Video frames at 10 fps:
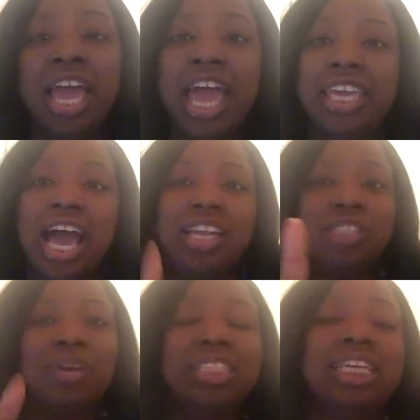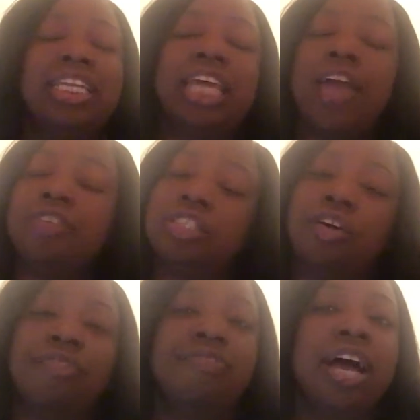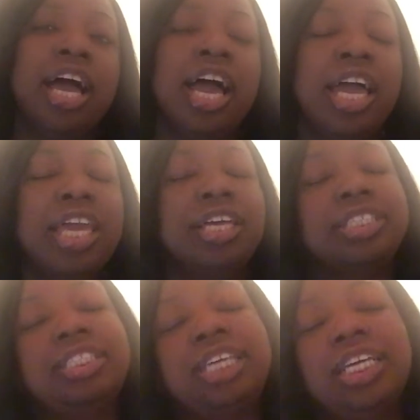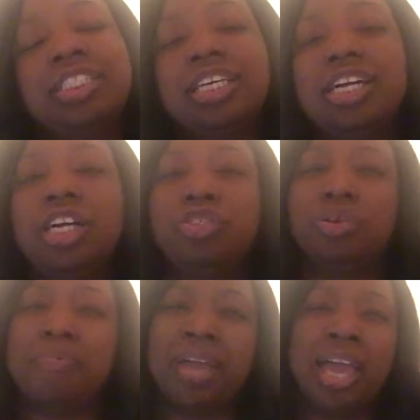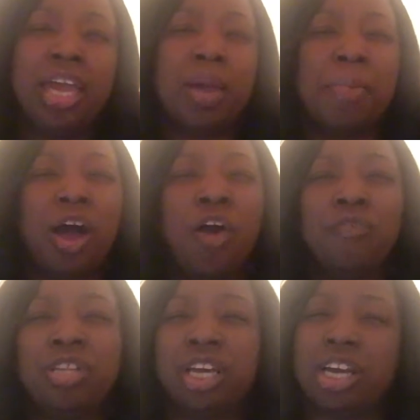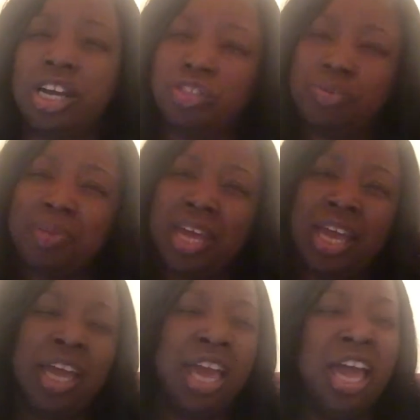And y'all, this is what I said. David's so fine. He a sexy country man. I'm all for the country man.